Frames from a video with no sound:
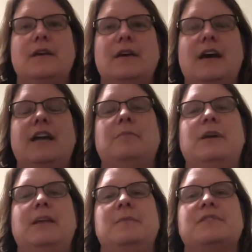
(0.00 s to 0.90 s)
Hi,
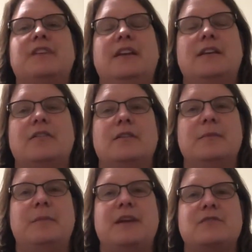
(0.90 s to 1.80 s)
my name is Kate Nichol. I'm
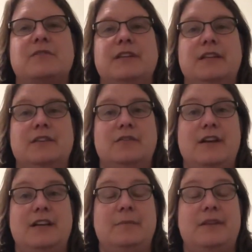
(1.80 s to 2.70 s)
the pastor of the Eden
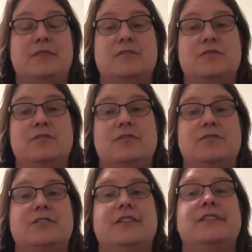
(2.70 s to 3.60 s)
United Methodist
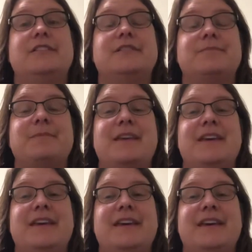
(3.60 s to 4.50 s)
Church.
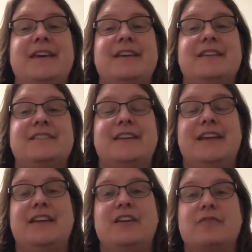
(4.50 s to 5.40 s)

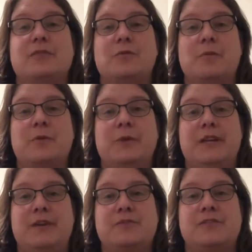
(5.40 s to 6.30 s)
Today, Governor Cuomo
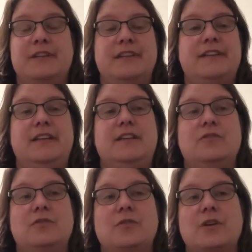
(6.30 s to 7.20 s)
announced that Eden,
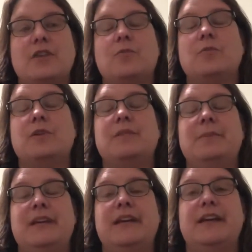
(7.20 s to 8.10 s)
New York would
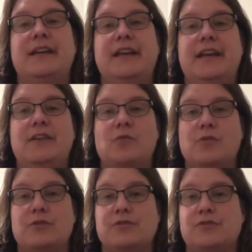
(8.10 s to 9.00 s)
be in an
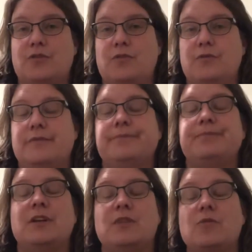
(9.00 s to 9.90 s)
orange zone,
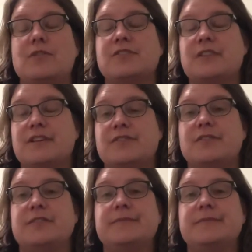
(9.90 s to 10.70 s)
an orange cluster.